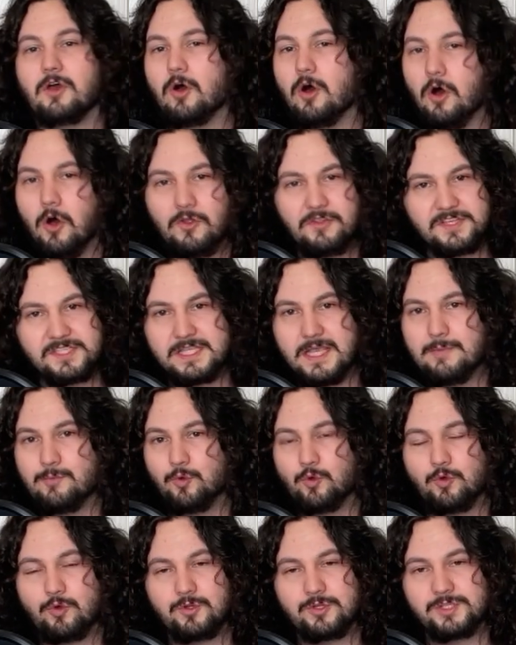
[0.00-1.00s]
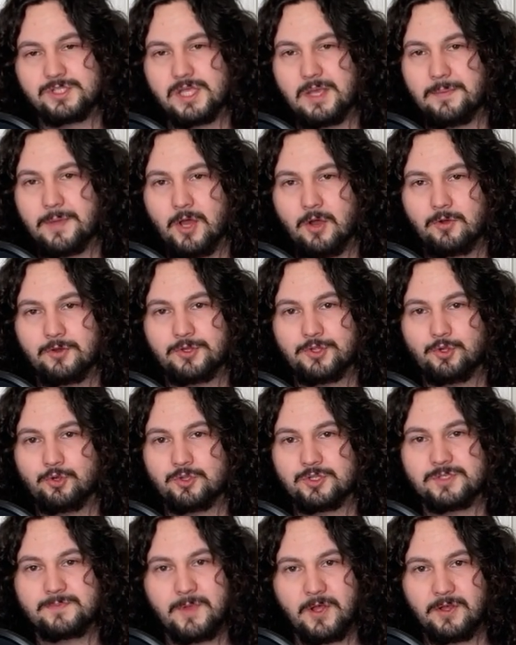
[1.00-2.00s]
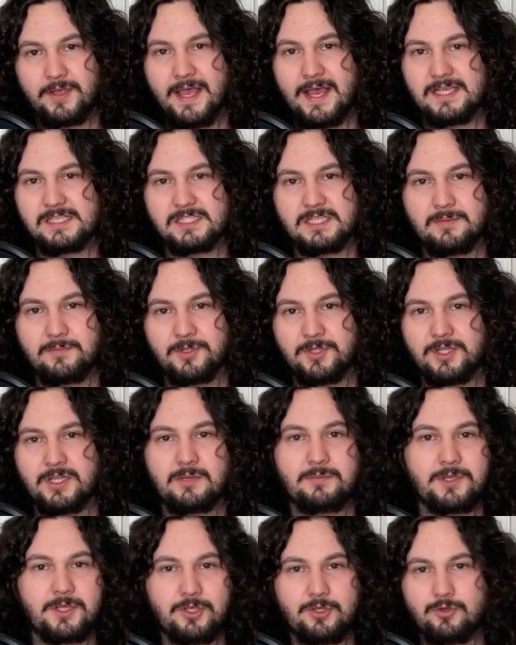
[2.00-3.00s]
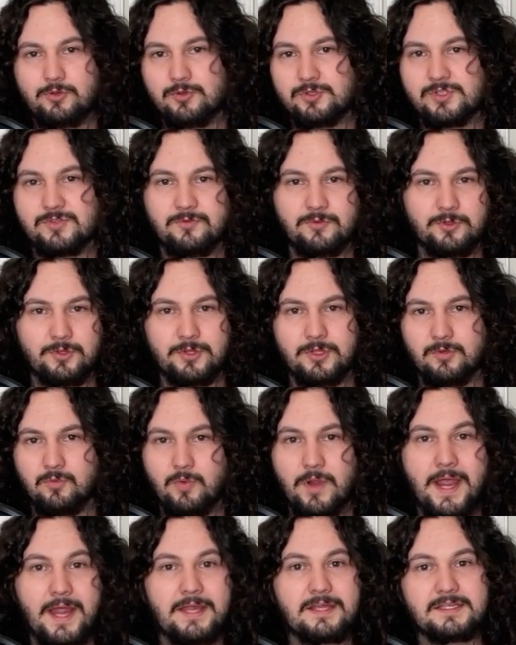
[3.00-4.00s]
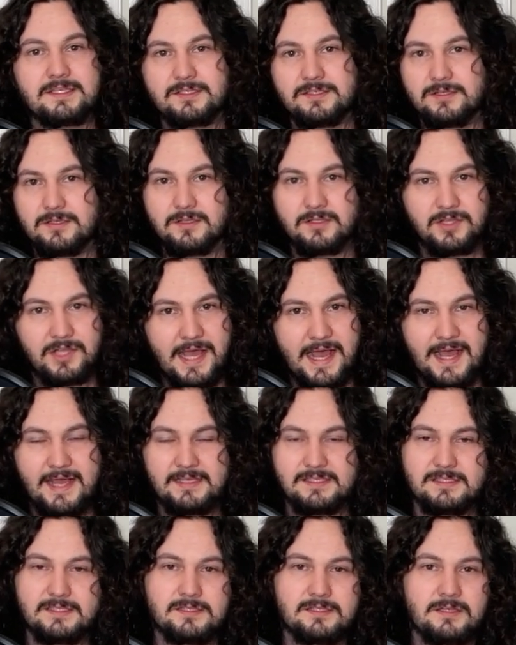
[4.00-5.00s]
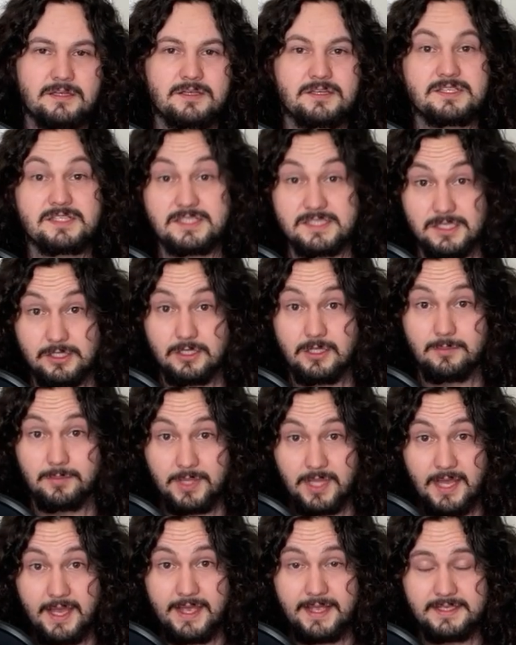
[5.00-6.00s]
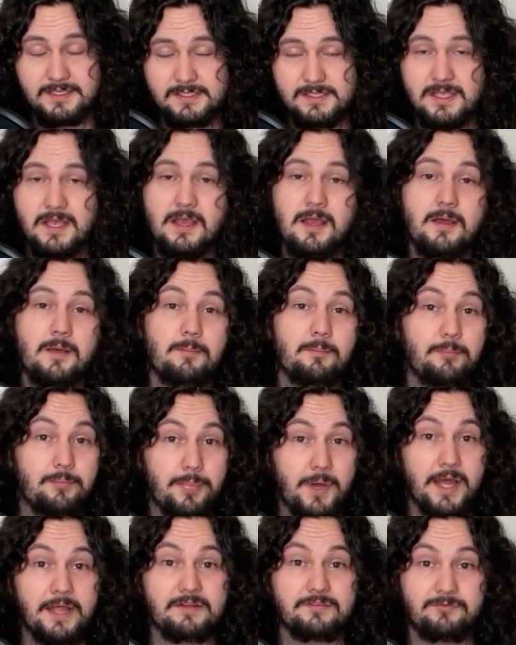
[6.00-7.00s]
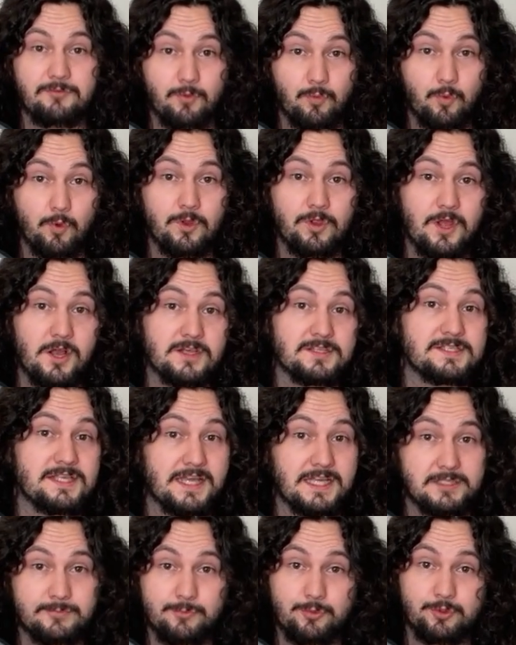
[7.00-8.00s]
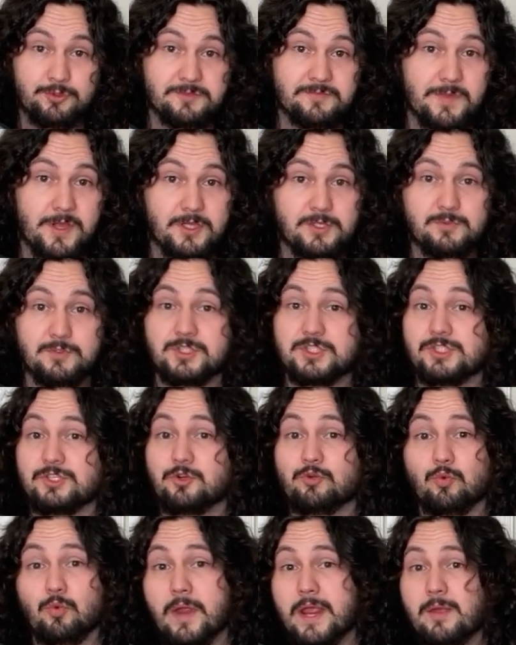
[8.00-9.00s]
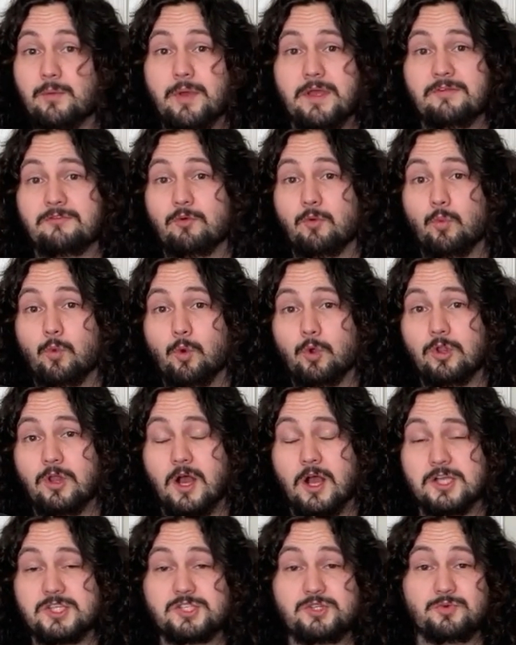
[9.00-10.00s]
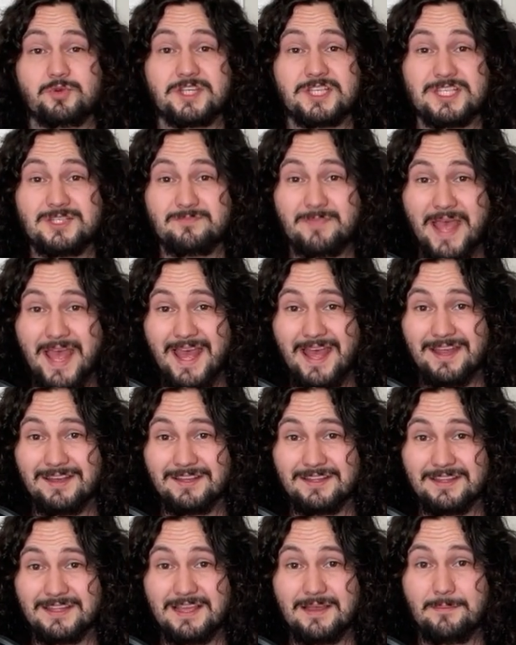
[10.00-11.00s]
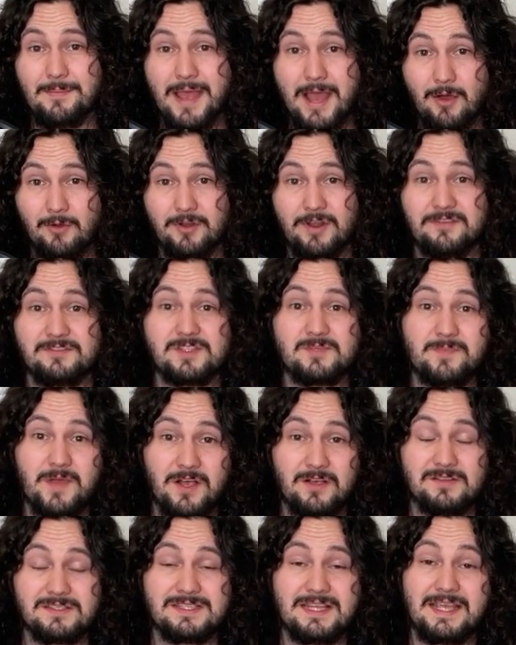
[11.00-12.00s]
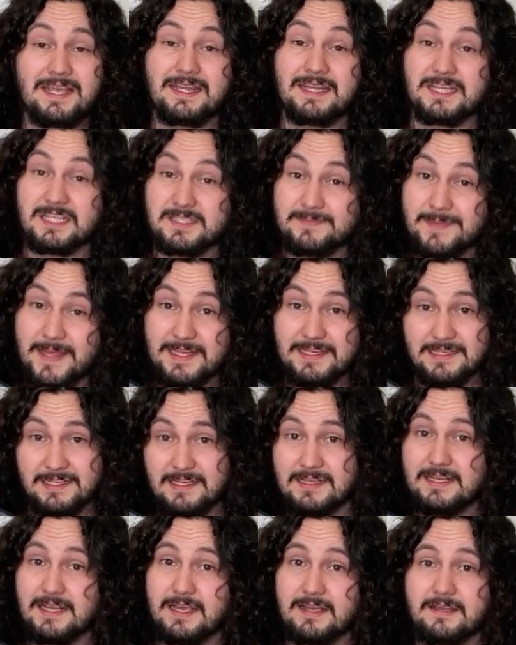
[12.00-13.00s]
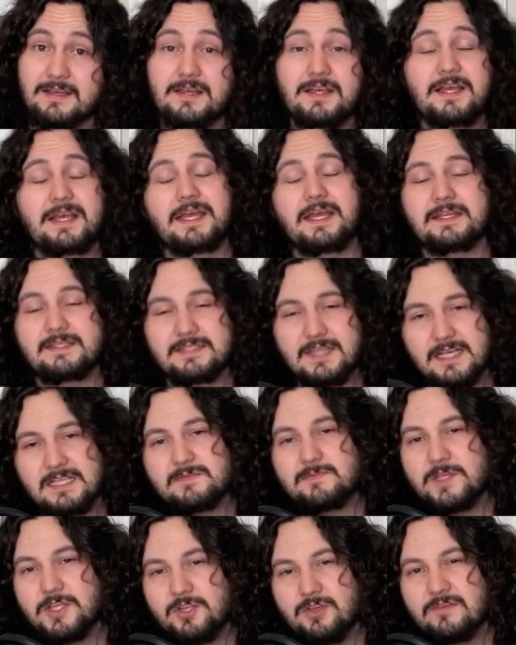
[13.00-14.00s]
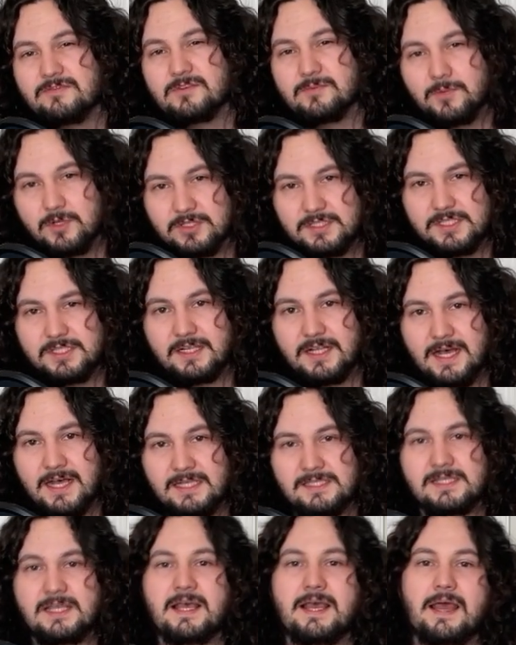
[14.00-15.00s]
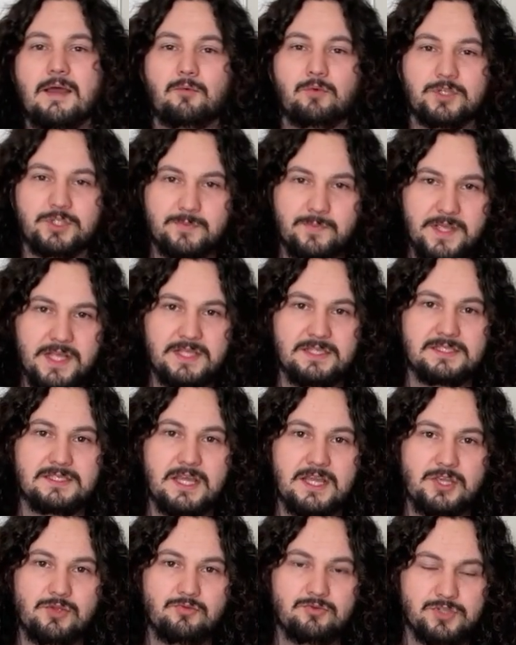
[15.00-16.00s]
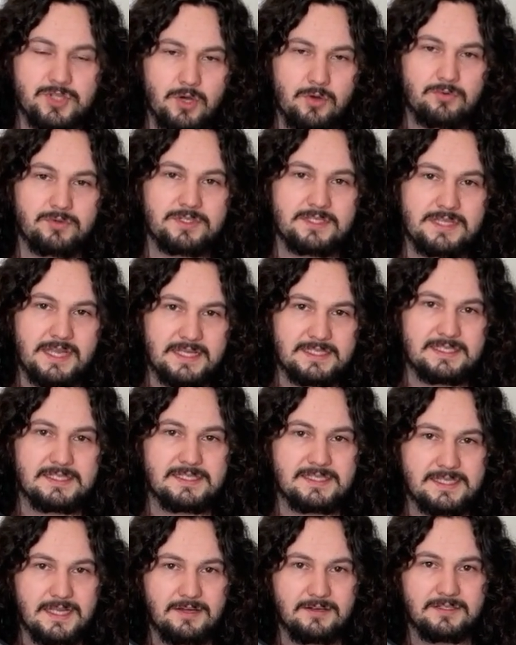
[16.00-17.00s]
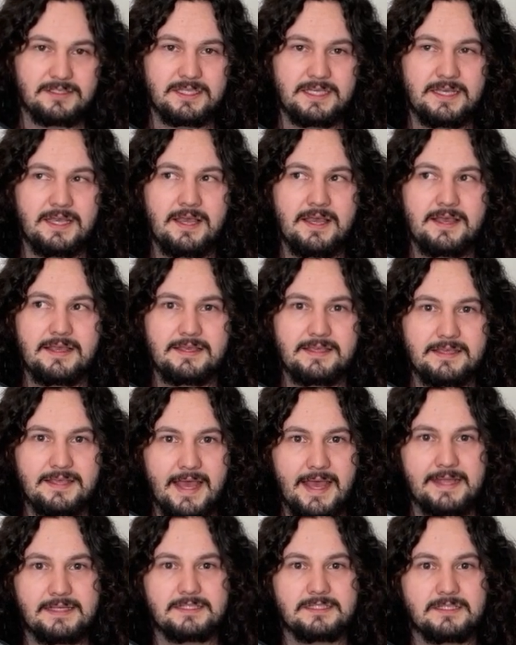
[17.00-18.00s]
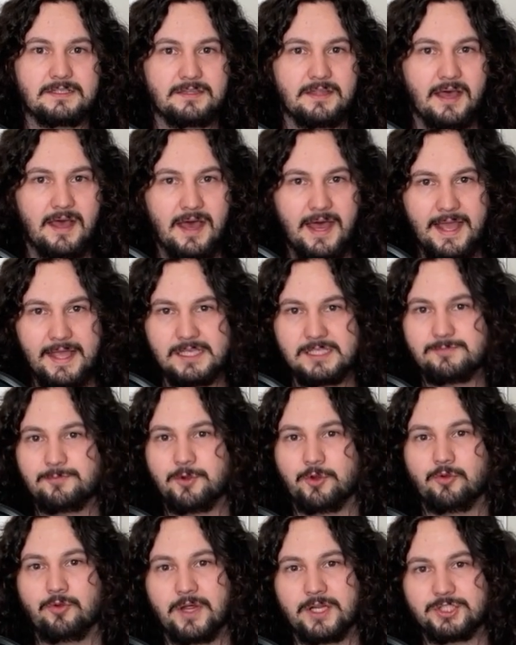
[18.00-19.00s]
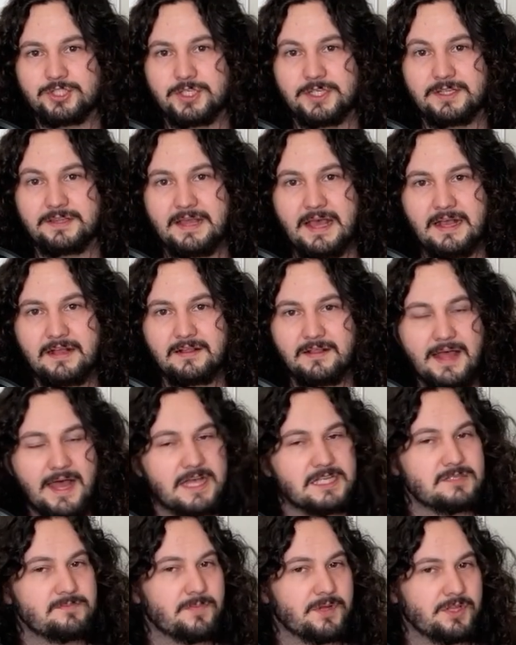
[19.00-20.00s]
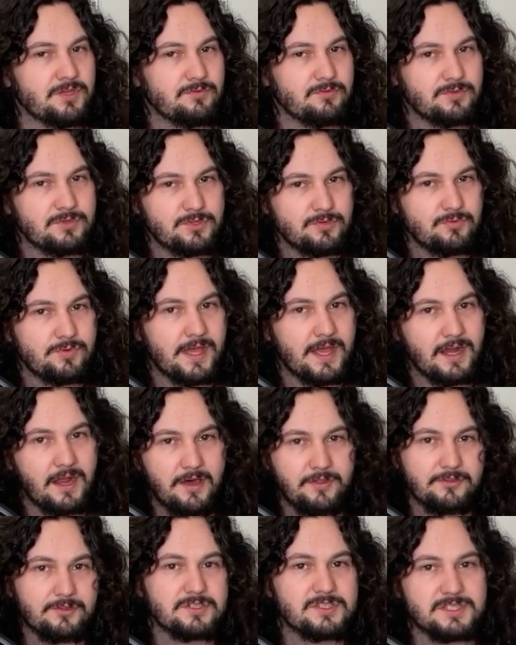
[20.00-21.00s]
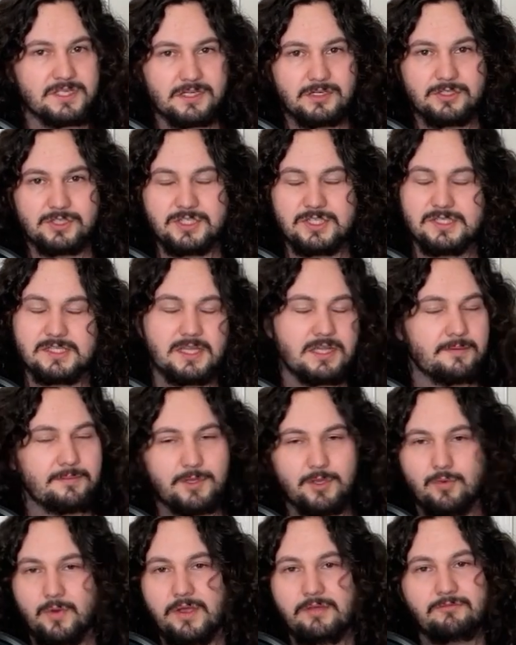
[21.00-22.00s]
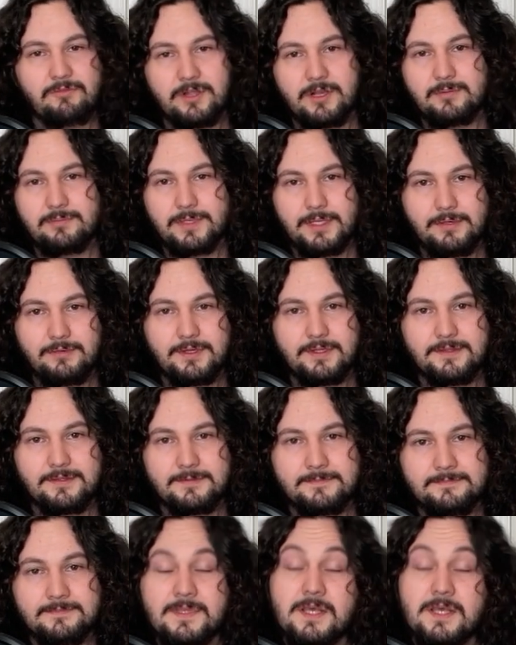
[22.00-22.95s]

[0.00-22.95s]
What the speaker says: All the same rules about your spell casting ability being used for the right class still applies, but for warlocks, they get to pool spells, which is a great way for warlocks to expand the amount of spells they can expend in a day. It does mean you have to multiclass, which means that you don't necessarily get the highest progression in that class, but you do get other synergies that can be quite fun to play with.